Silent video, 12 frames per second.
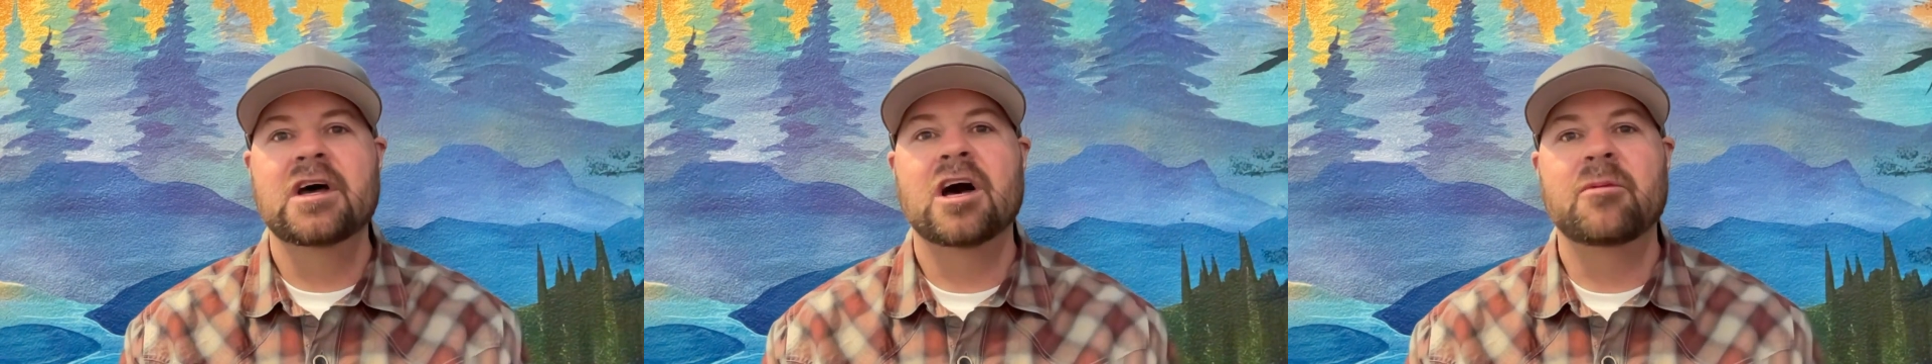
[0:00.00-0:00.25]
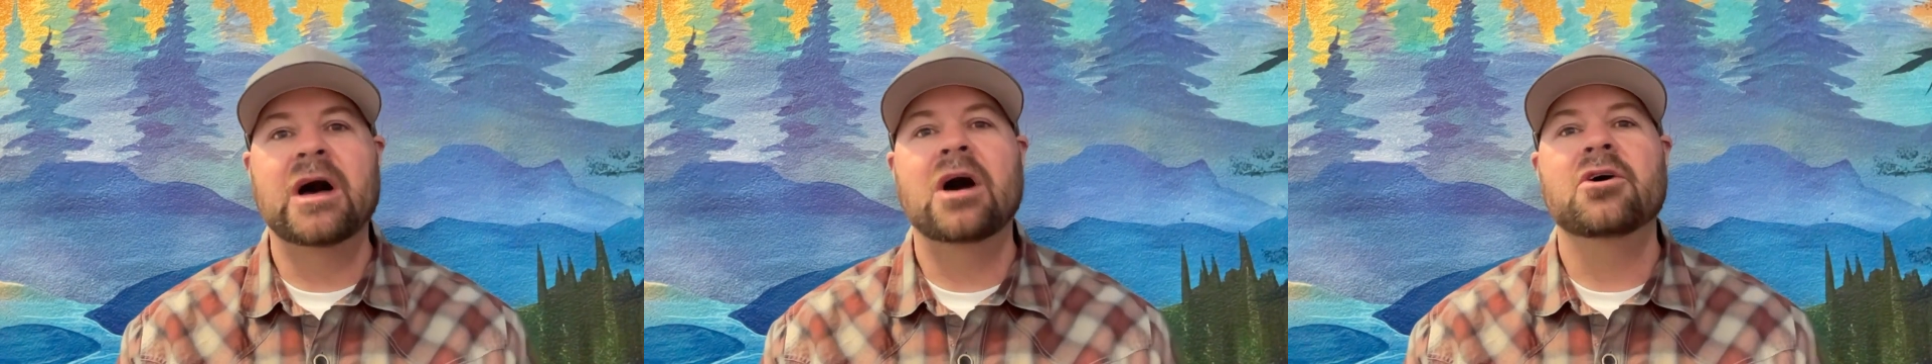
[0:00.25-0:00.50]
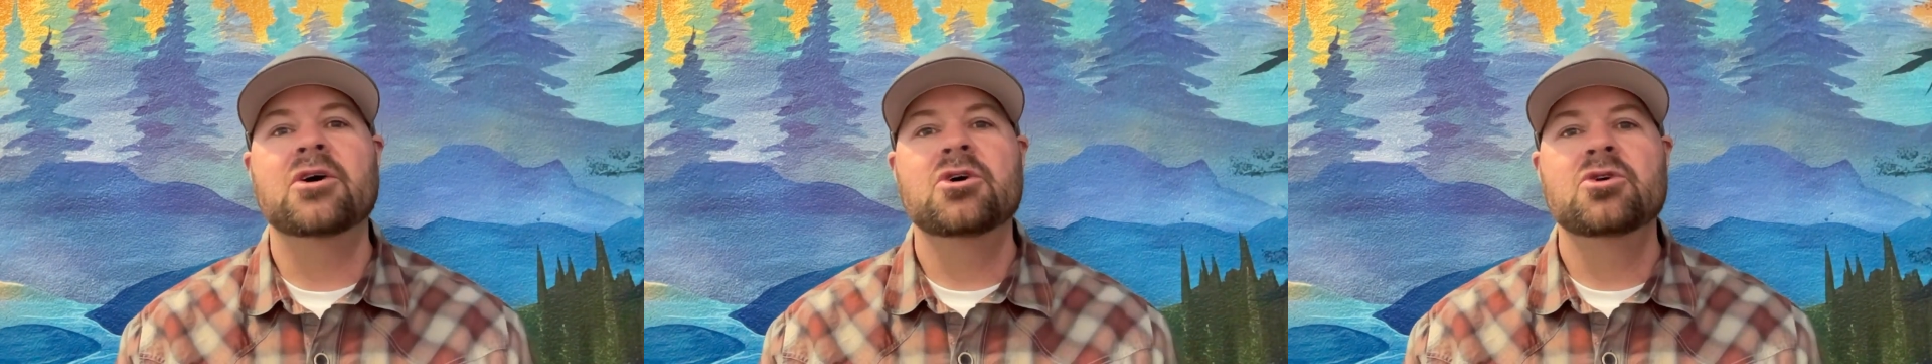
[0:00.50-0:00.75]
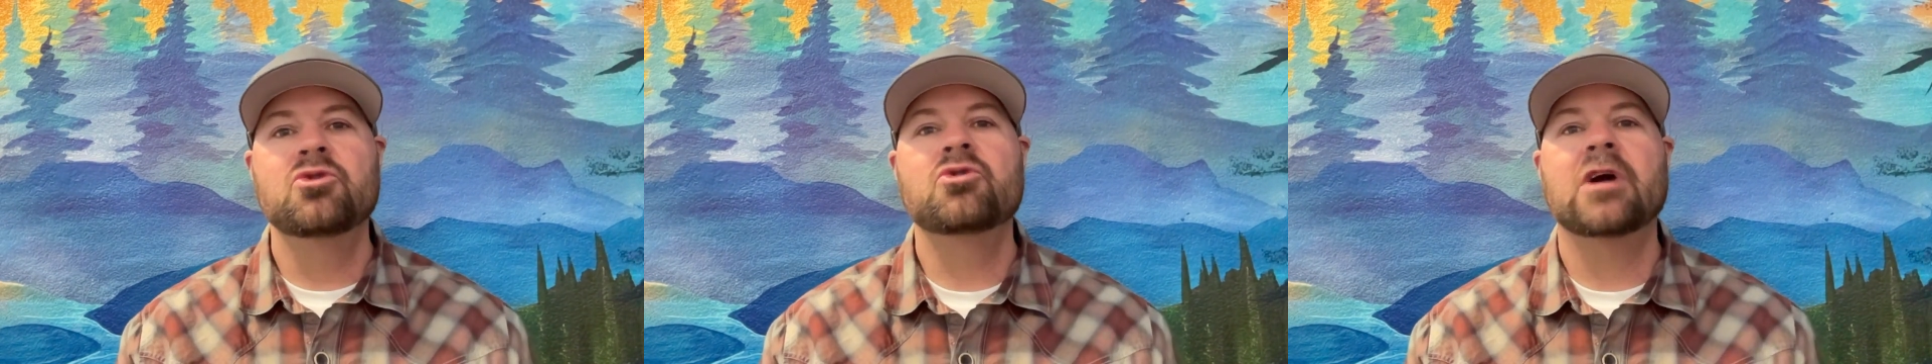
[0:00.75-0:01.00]
about
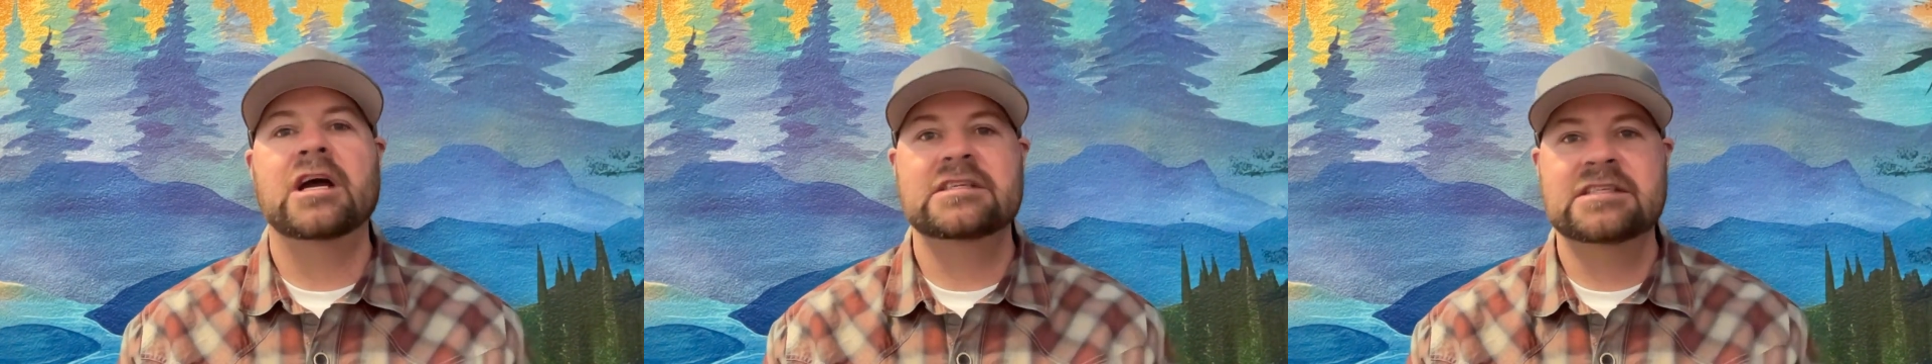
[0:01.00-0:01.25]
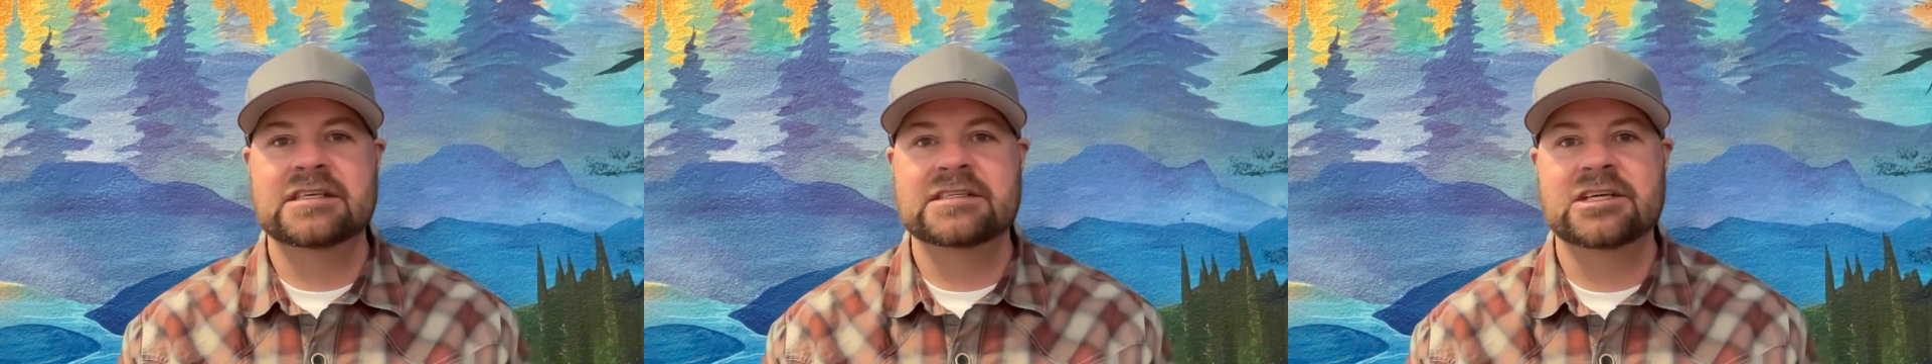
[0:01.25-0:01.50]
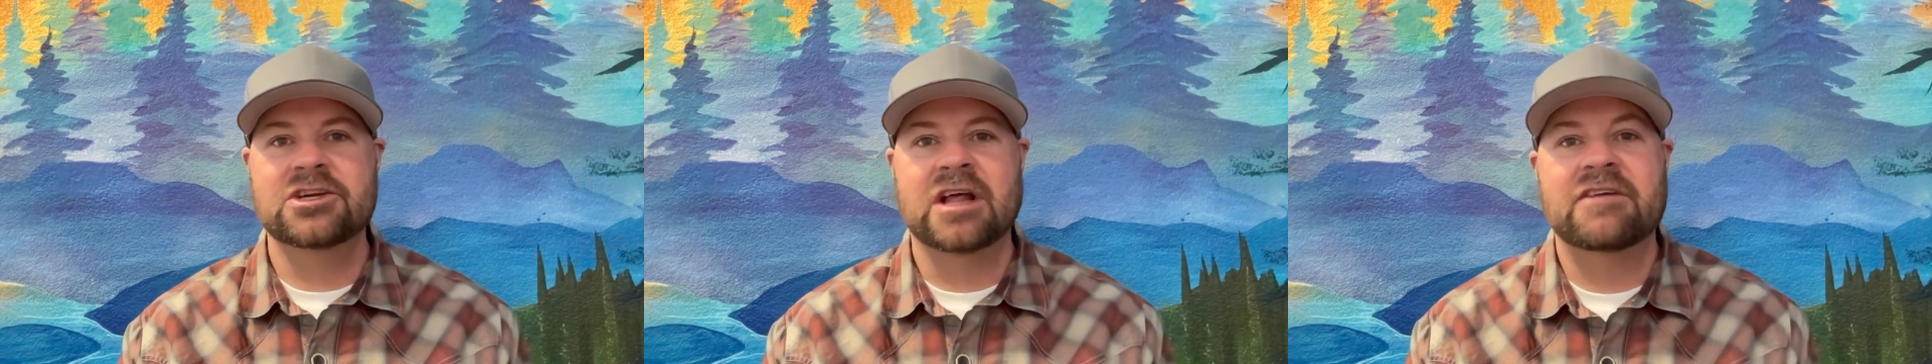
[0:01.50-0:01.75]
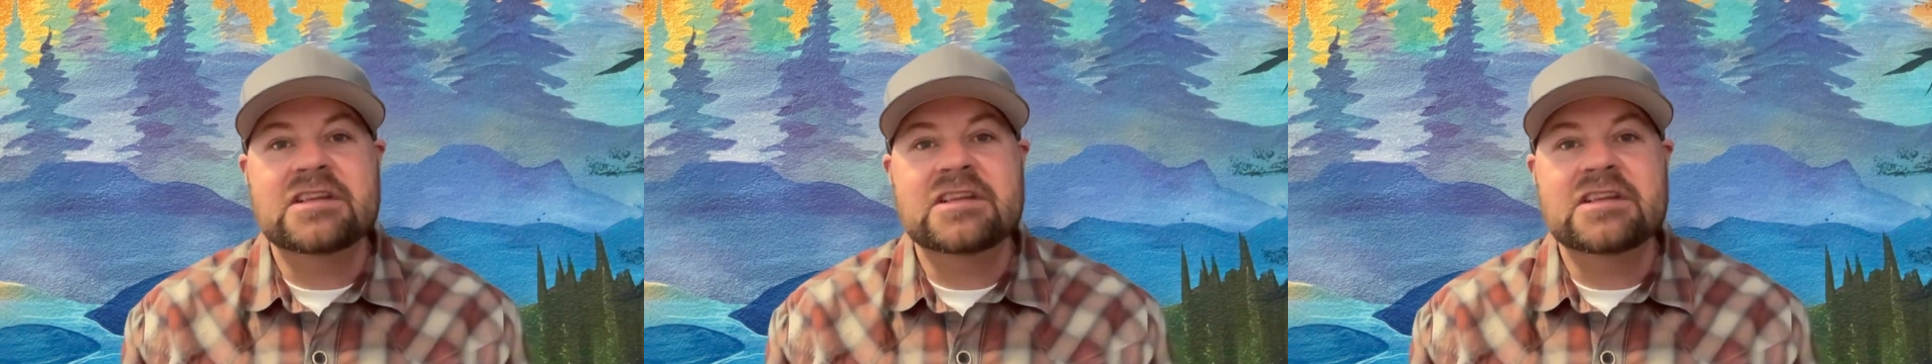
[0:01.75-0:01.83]
who Christ is in your life.